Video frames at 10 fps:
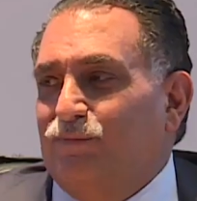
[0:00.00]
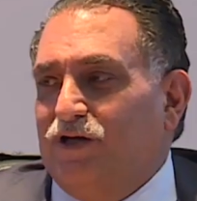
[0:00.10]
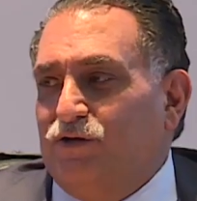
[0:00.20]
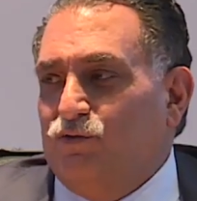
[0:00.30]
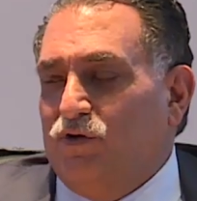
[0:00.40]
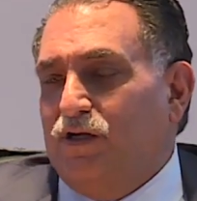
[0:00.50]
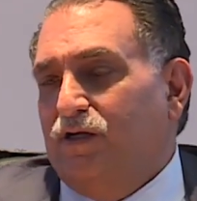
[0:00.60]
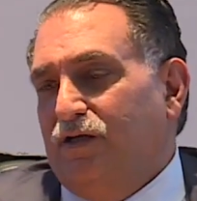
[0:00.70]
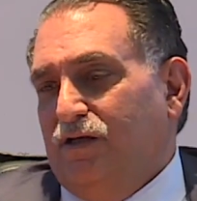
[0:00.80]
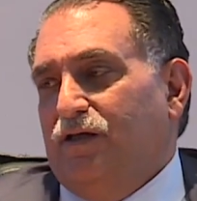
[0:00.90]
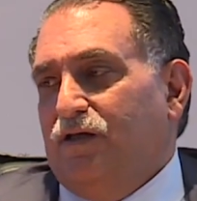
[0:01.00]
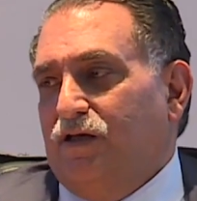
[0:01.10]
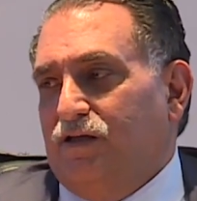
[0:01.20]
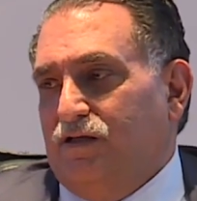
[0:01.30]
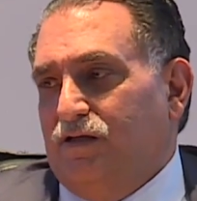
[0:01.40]
why he is very
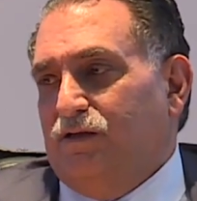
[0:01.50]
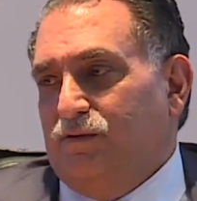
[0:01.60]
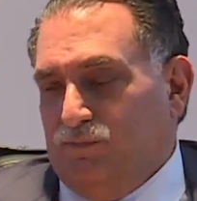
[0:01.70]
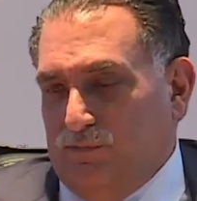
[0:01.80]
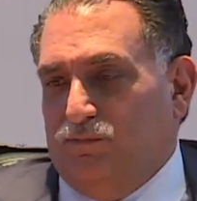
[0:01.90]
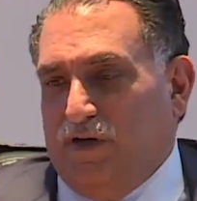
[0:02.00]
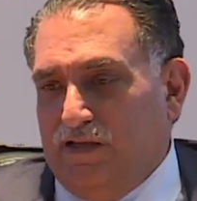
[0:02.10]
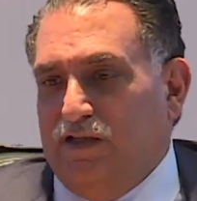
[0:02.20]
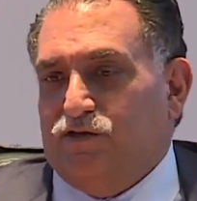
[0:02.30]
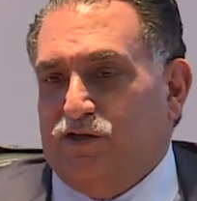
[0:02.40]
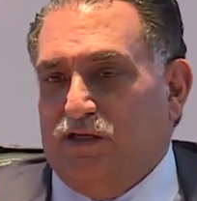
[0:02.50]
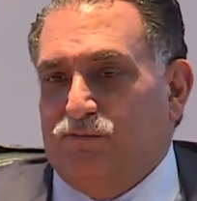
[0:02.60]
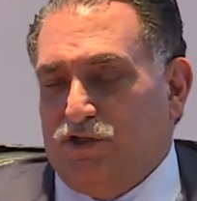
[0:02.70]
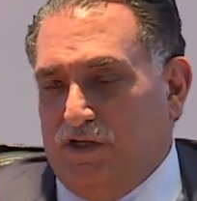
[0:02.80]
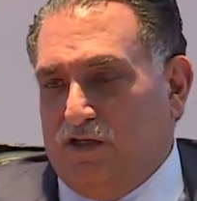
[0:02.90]
much fanatical.
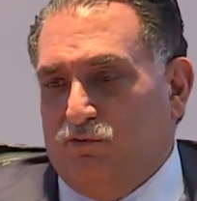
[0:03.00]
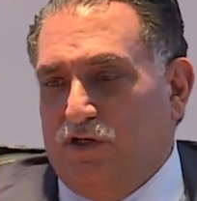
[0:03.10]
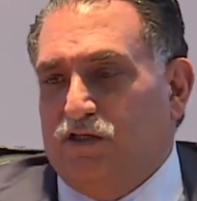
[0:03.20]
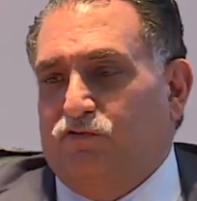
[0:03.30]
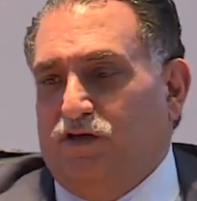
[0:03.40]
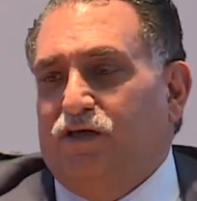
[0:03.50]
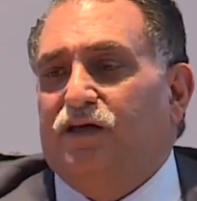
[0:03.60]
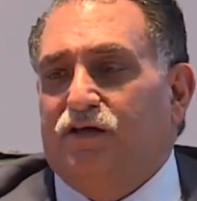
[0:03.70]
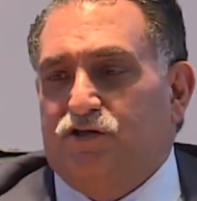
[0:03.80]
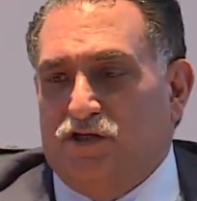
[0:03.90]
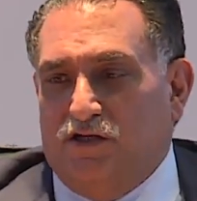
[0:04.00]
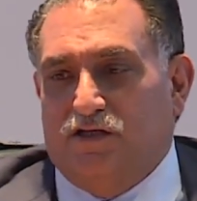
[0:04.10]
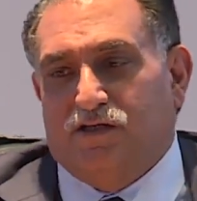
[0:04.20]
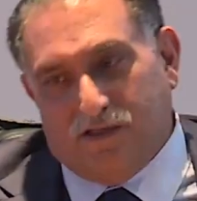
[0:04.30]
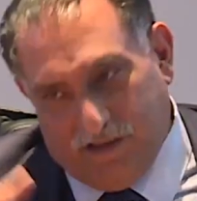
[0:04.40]
So he is
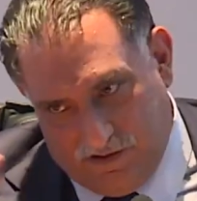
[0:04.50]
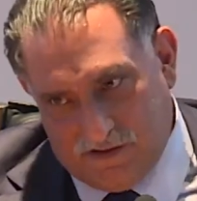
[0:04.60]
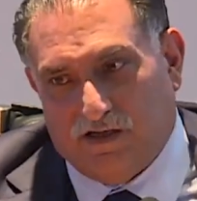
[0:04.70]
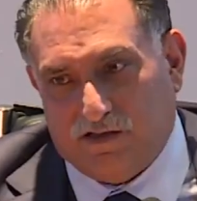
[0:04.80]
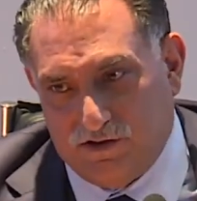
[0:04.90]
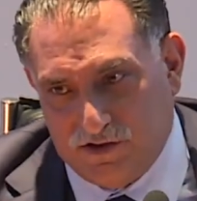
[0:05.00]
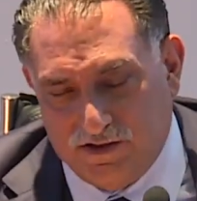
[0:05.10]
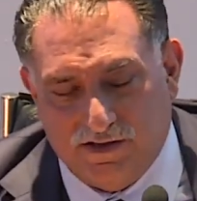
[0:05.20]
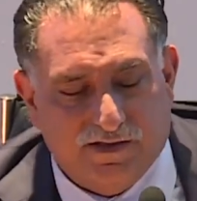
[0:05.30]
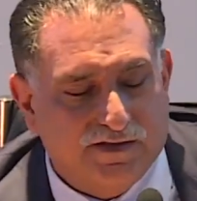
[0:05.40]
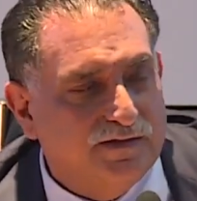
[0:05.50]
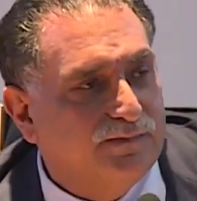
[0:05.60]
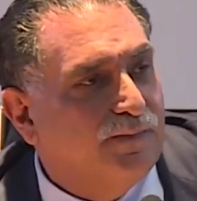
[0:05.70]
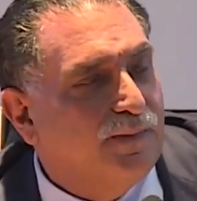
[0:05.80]
ideologue. He